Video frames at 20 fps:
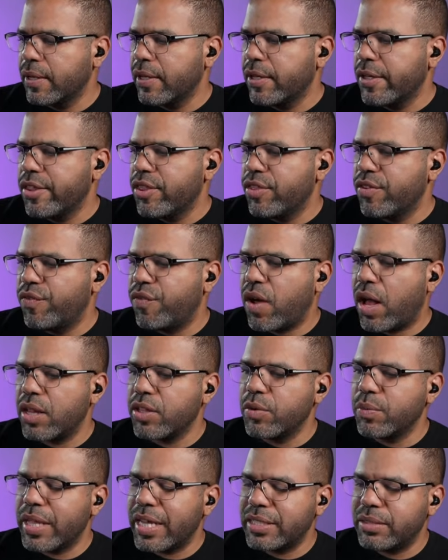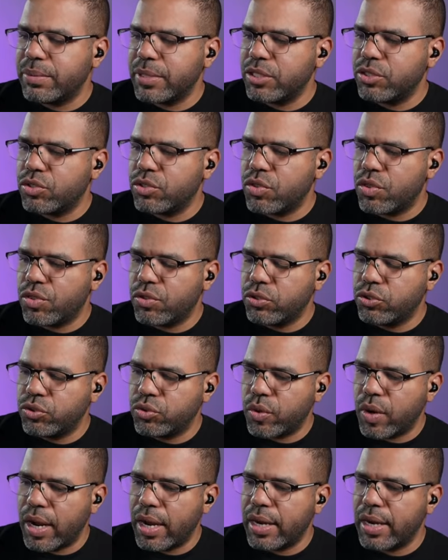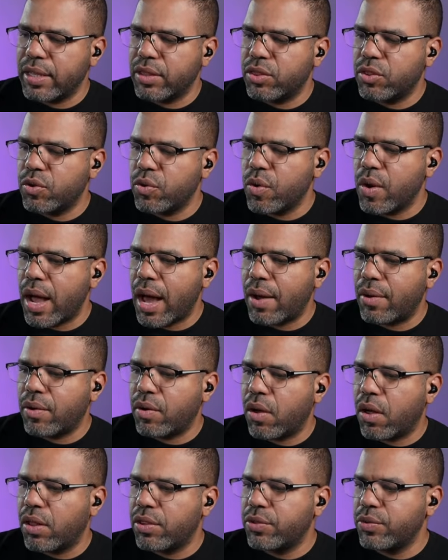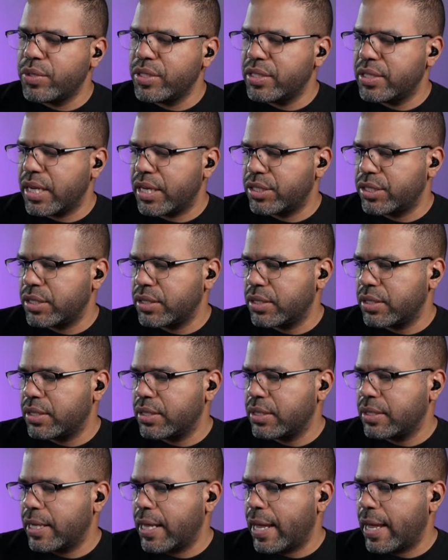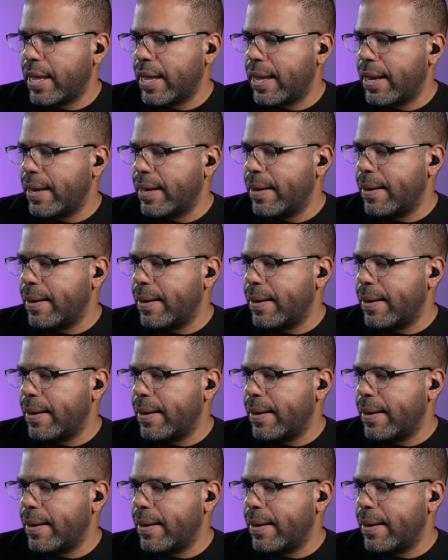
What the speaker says: volume that's been traded throughout all three sessions. And